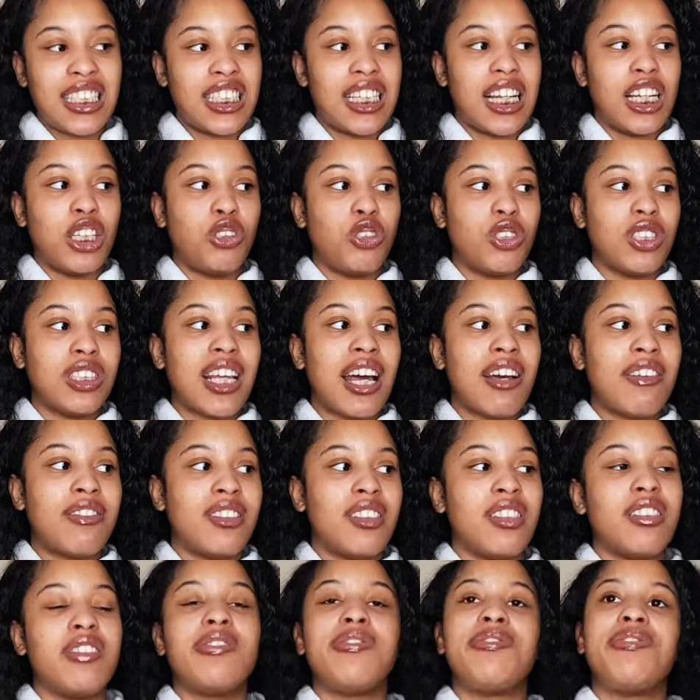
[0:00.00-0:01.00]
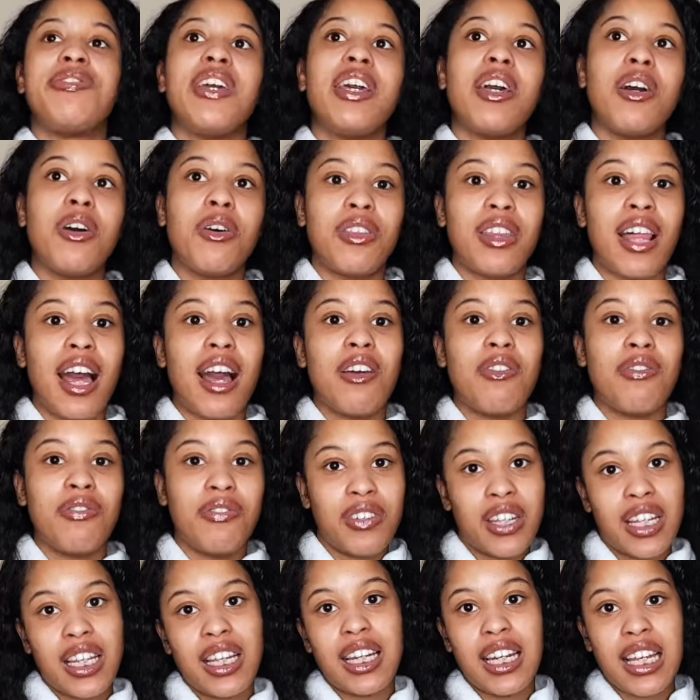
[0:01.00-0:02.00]
Like you just have to feel that
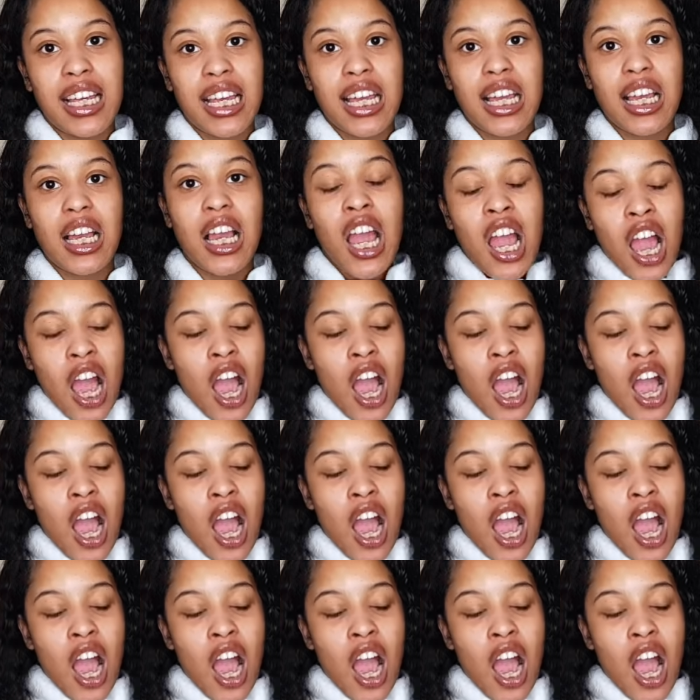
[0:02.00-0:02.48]
feeling,